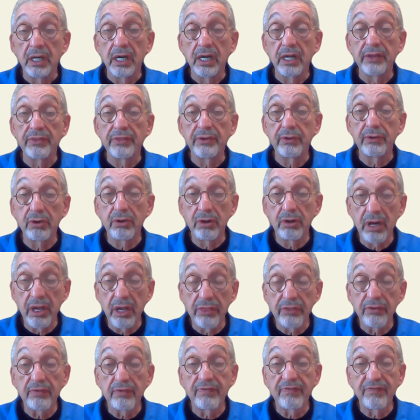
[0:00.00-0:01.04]
There
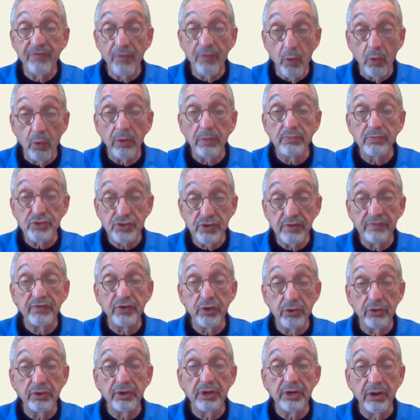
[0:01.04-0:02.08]
are other forms
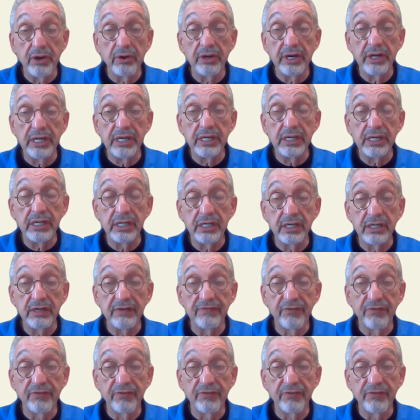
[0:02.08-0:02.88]
of urinary